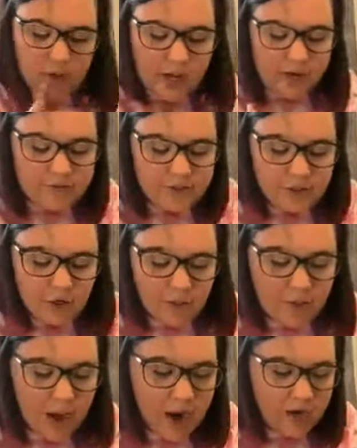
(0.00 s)
have to go
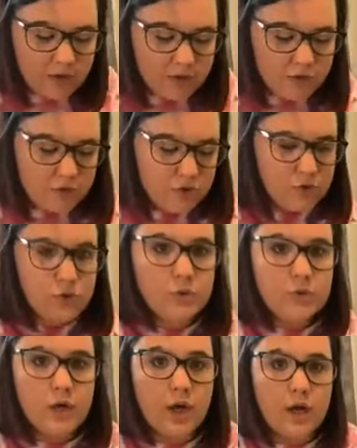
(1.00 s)
back
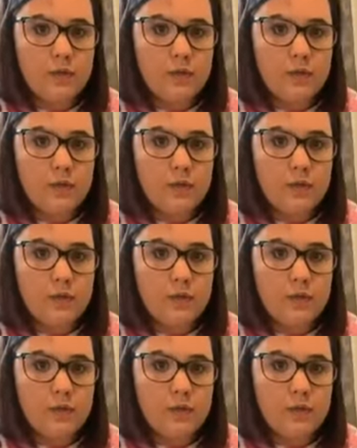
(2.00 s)
to